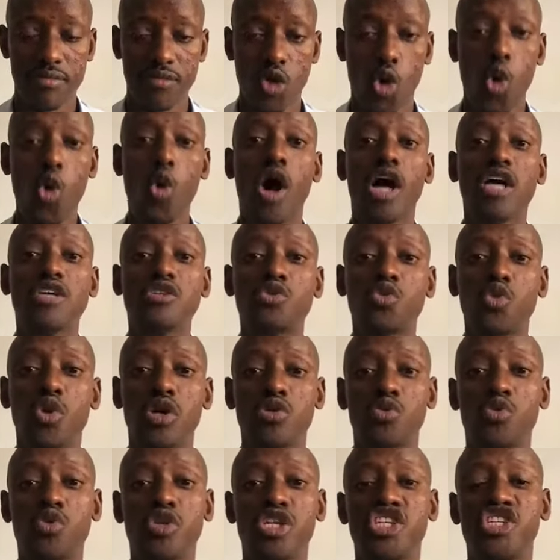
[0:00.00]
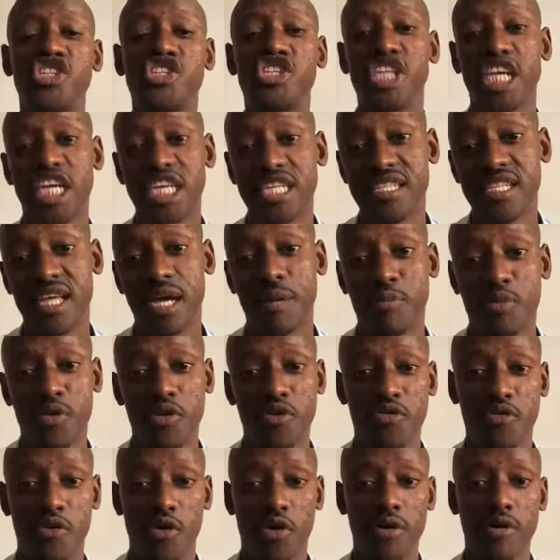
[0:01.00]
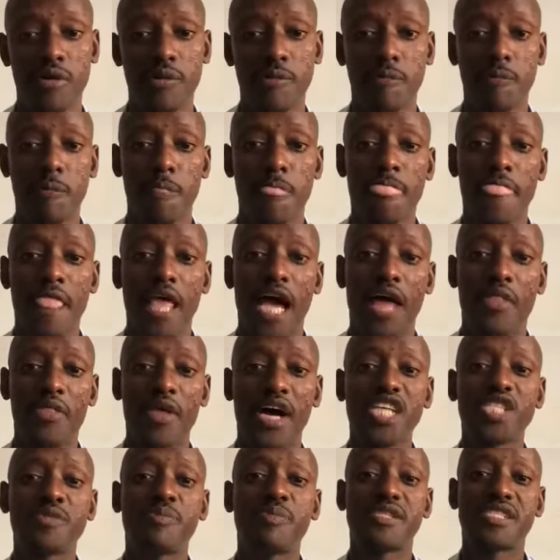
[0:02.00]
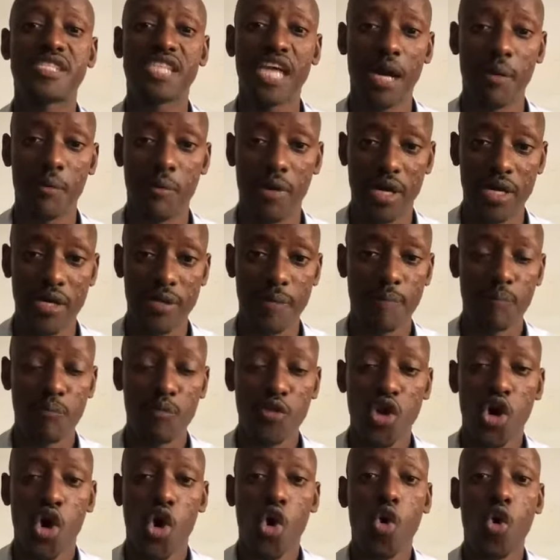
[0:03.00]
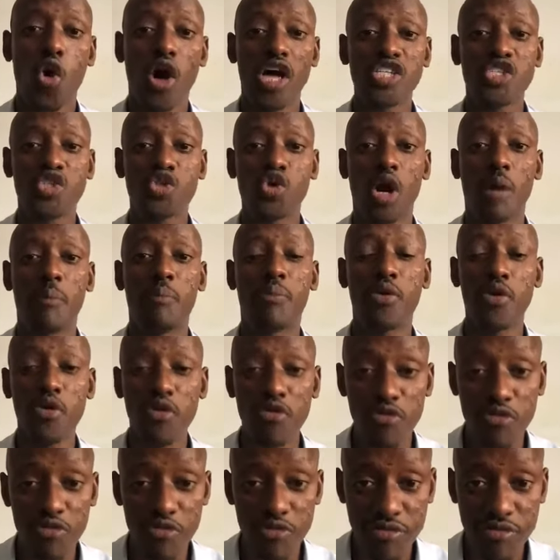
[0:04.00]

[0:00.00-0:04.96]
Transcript: who has to initiate the approval, and there has to be someone who has to approve.